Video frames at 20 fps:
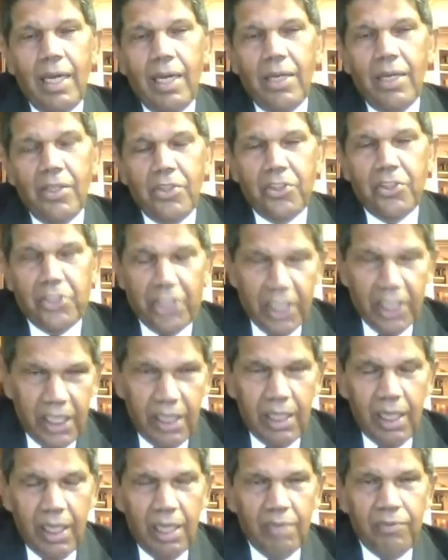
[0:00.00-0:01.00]

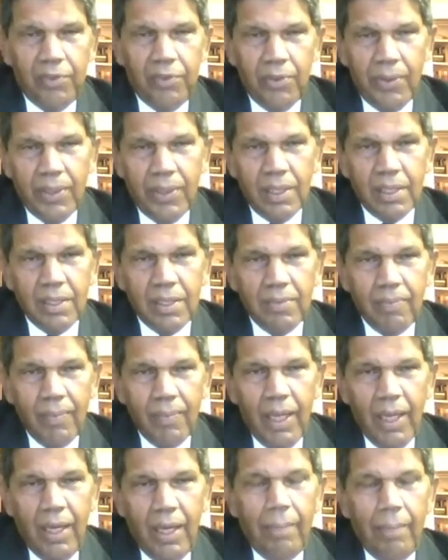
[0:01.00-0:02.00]
the influence,
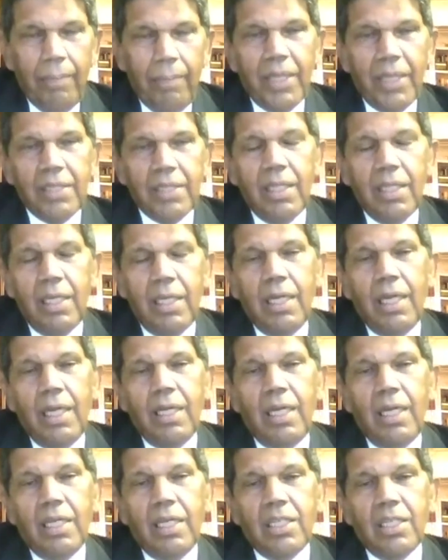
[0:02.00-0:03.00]
but the
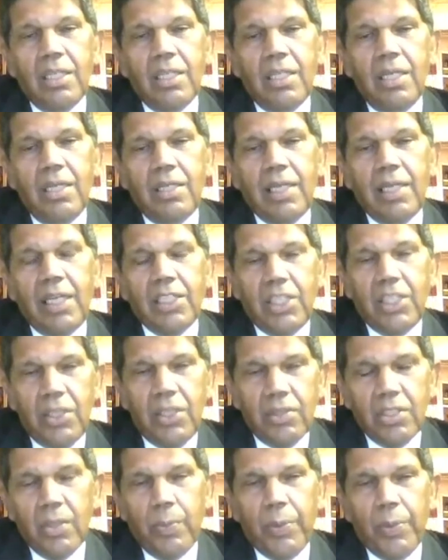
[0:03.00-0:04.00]

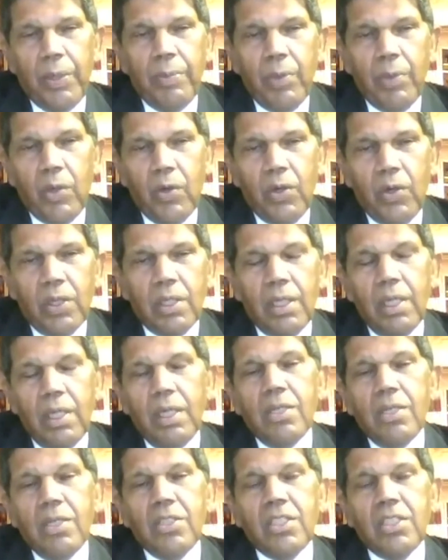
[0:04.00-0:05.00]
Nigerian Supreme Court
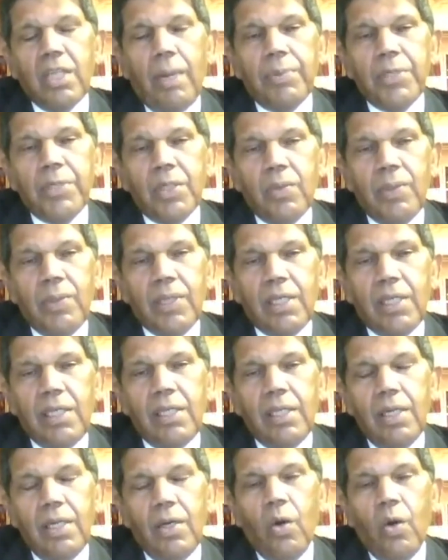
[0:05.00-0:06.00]

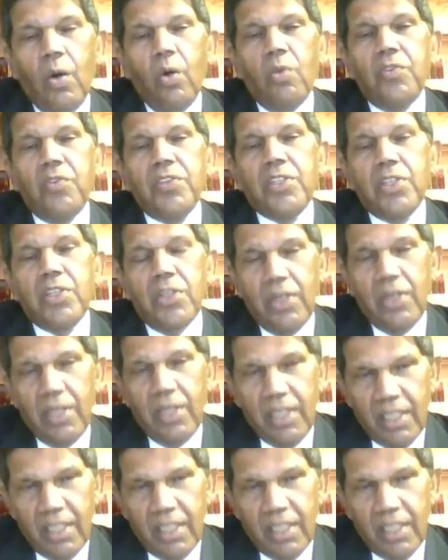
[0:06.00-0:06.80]
subsequently overturned the